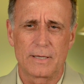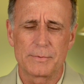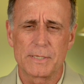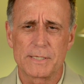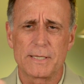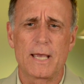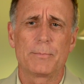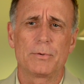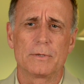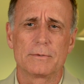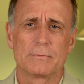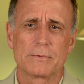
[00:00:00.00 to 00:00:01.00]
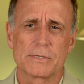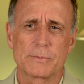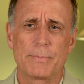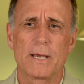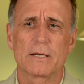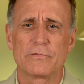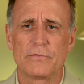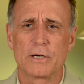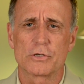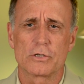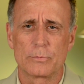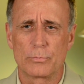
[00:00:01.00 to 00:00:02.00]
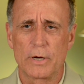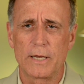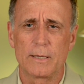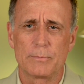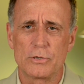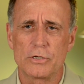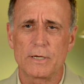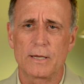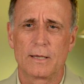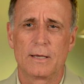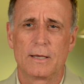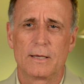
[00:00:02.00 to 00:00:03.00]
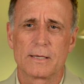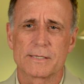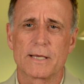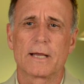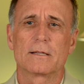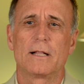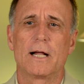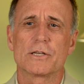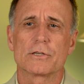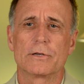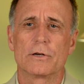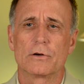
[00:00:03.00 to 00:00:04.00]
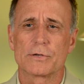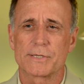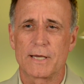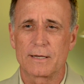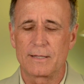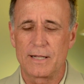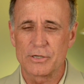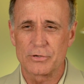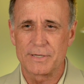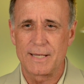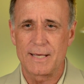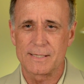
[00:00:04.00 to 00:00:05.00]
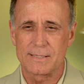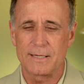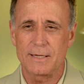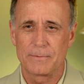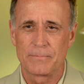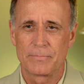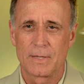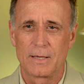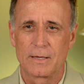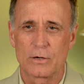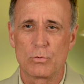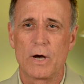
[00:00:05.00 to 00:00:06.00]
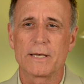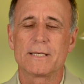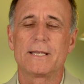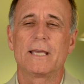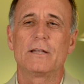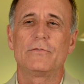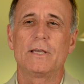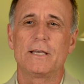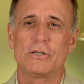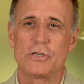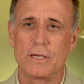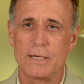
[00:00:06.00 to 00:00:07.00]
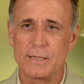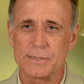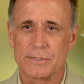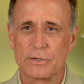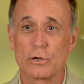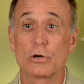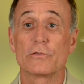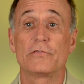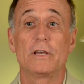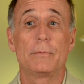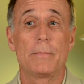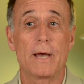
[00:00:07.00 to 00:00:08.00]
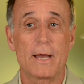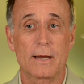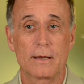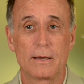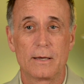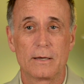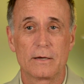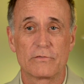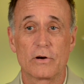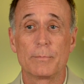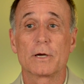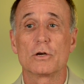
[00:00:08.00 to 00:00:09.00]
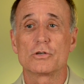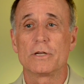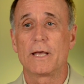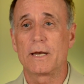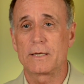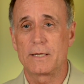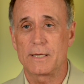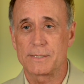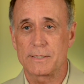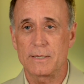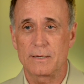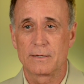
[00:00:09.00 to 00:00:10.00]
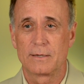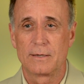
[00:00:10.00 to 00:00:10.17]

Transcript: As an example, SPECT functional brain imaging, psychological and neuropsychological testing, quantitative EEGs, neurofeedback, pharmacogenetic testing.